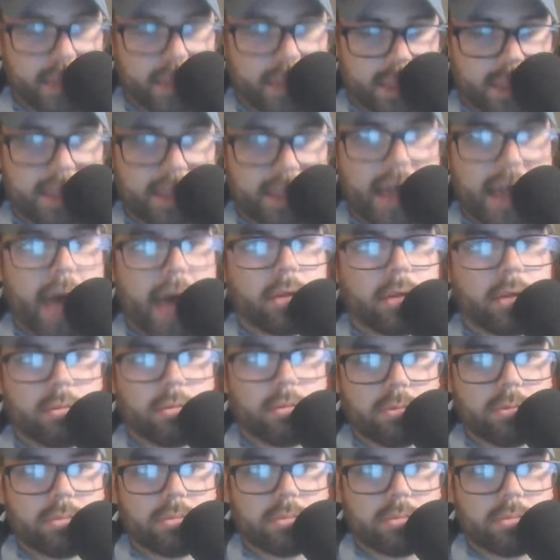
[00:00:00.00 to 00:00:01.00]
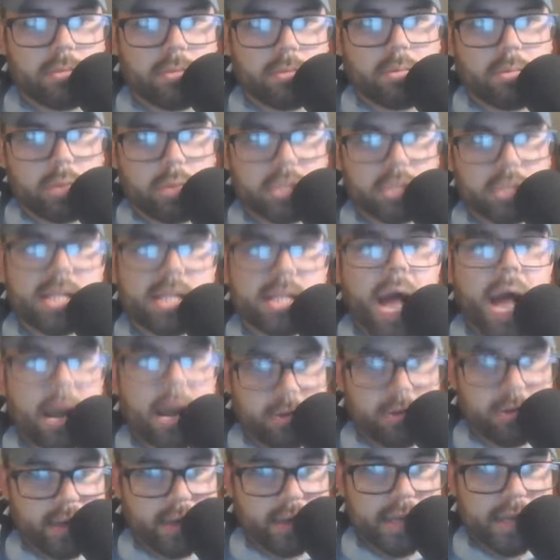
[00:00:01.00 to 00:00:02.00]
That was
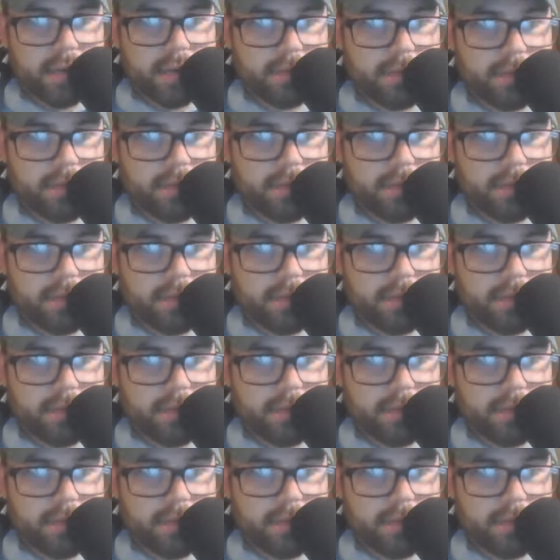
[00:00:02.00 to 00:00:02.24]
not great.